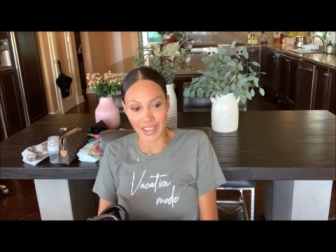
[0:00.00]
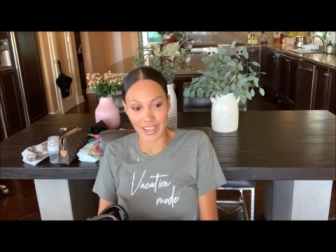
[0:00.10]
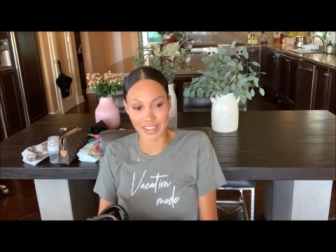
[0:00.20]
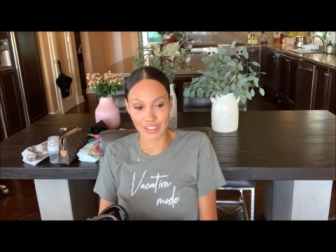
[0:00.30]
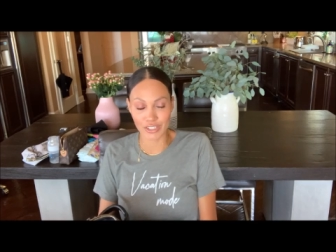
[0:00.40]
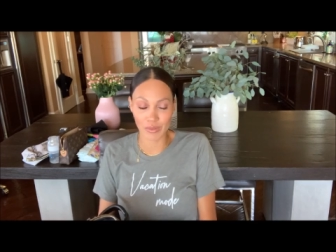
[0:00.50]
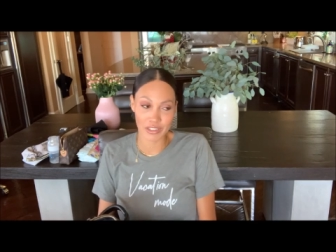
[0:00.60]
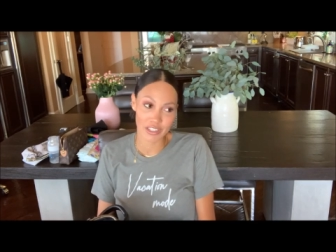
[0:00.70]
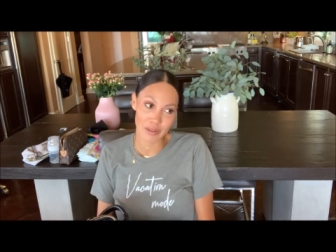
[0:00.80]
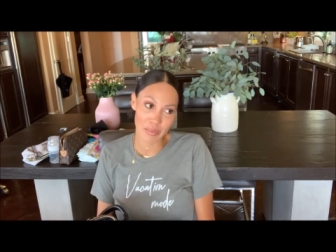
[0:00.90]
And then she went
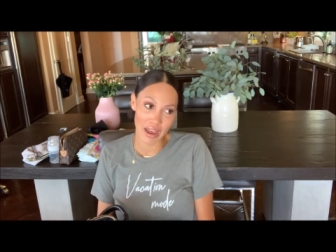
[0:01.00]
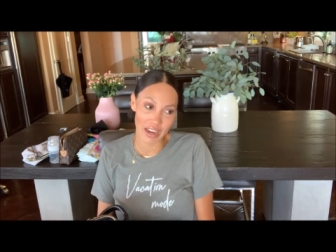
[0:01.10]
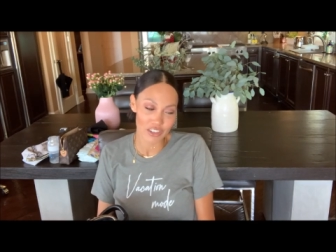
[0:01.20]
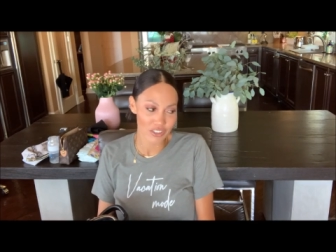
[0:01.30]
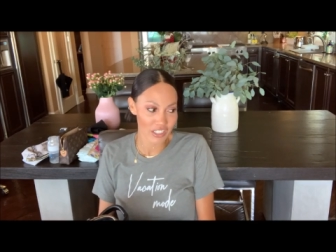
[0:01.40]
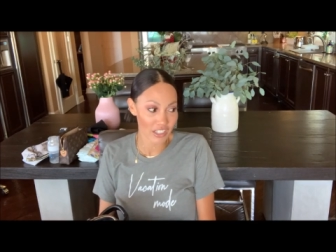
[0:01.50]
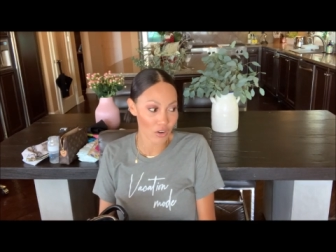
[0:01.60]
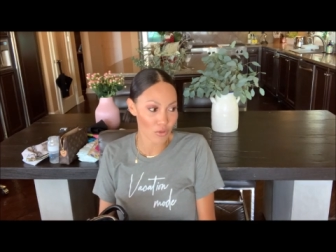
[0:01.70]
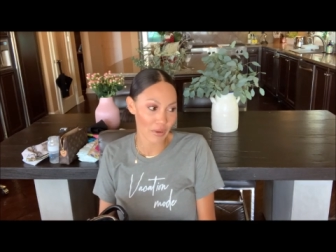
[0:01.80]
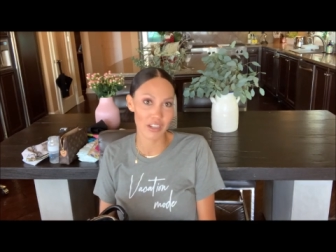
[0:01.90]
to the back. She said,
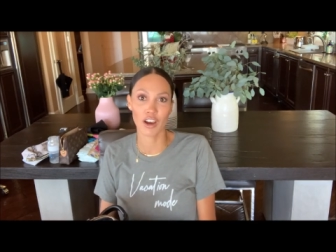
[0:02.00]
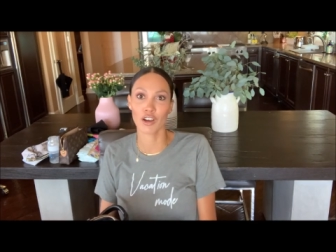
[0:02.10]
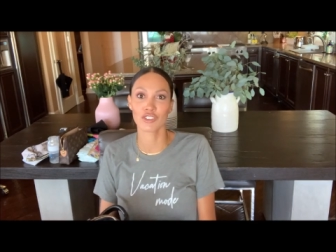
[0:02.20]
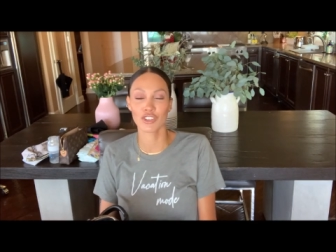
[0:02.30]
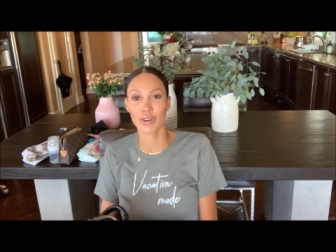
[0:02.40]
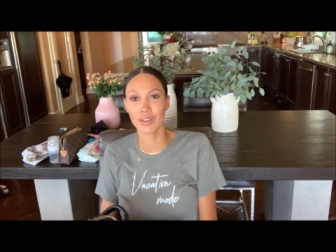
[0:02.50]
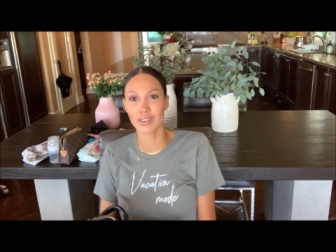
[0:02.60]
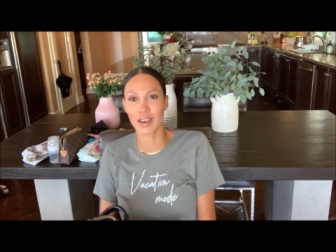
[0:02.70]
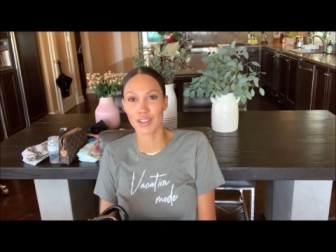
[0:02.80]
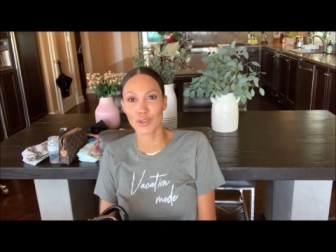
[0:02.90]
oh my gosh, you're in
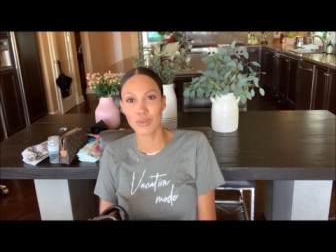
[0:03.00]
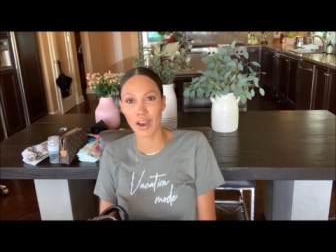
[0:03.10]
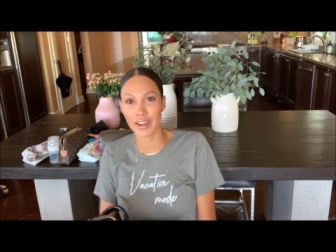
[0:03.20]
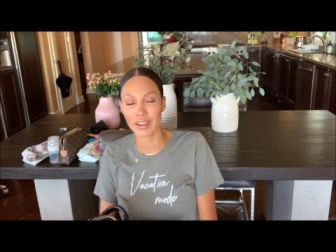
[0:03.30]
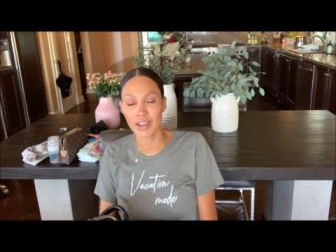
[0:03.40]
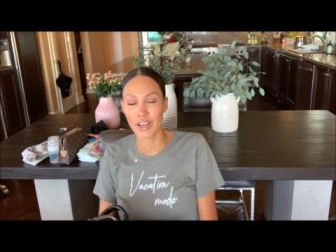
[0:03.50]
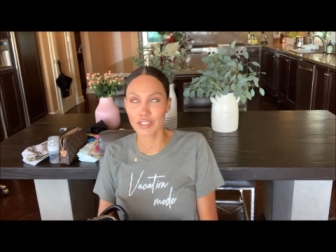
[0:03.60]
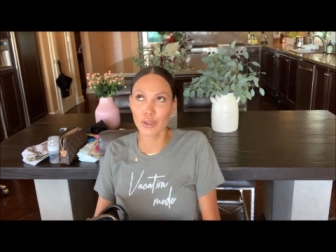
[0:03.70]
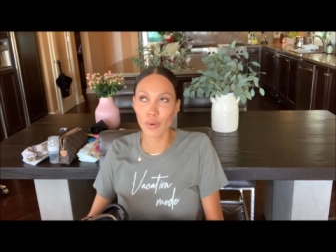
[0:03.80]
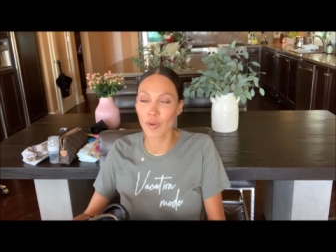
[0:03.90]
luck, you got it.
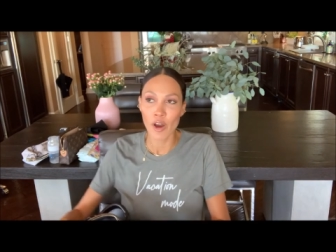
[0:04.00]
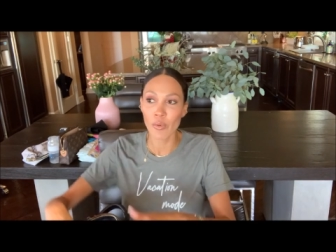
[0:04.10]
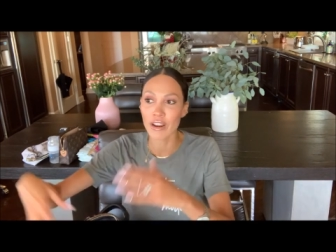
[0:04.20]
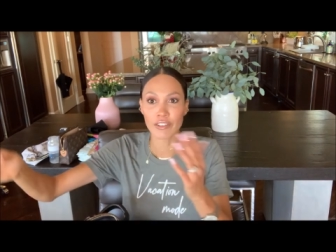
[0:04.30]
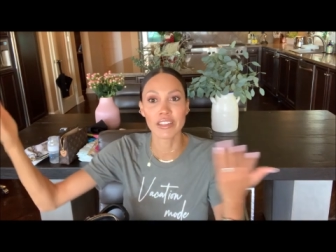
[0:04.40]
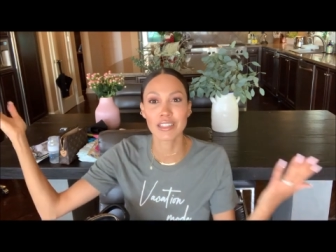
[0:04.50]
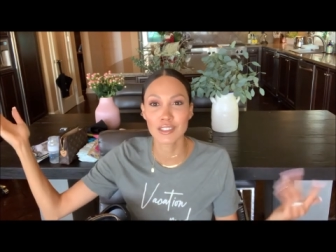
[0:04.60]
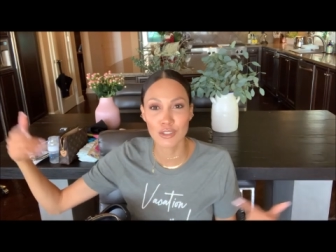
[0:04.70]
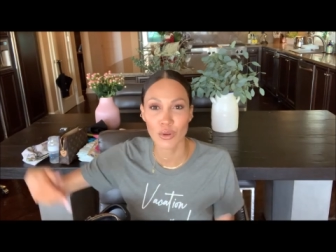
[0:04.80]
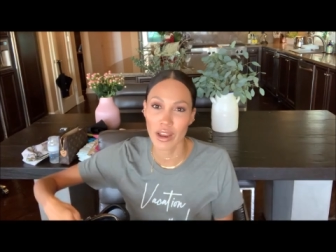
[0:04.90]
So whatever, that's
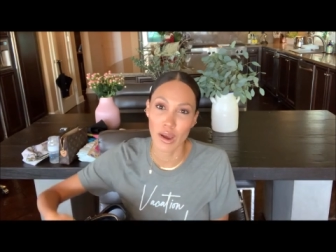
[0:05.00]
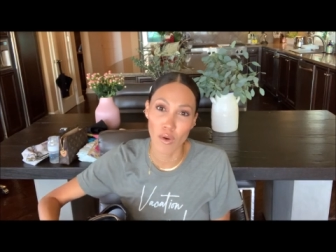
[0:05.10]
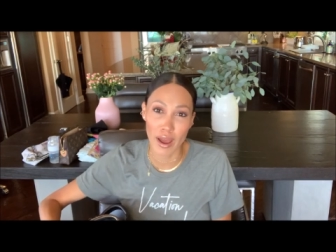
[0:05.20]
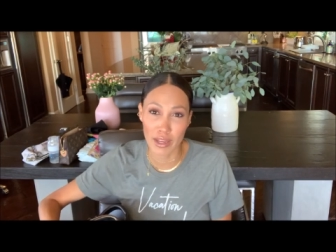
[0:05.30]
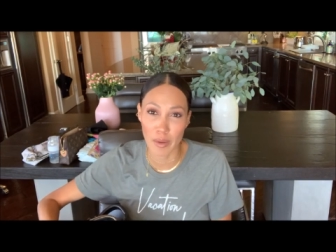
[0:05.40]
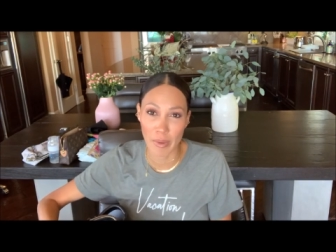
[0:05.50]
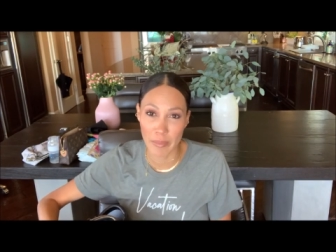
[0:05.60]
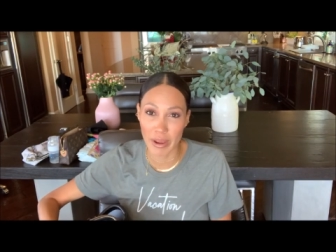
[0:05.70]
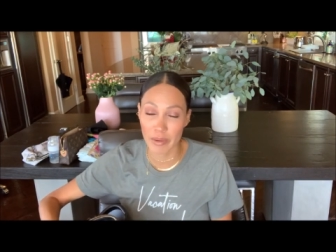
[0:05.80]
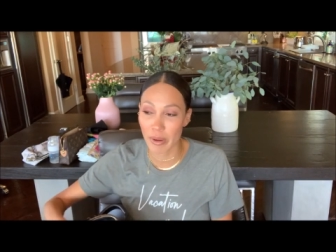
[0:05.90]
the story how I got my
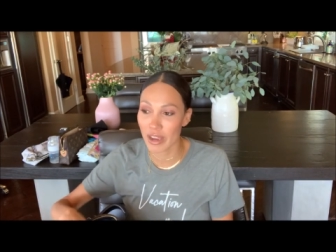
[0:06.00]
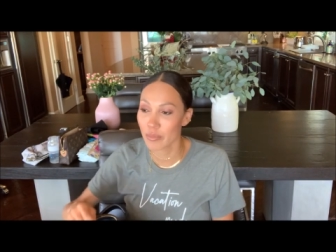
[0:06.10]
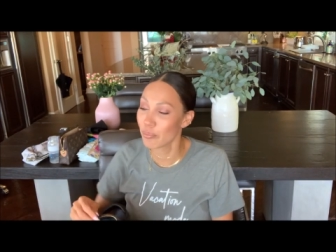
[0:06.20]
backpack.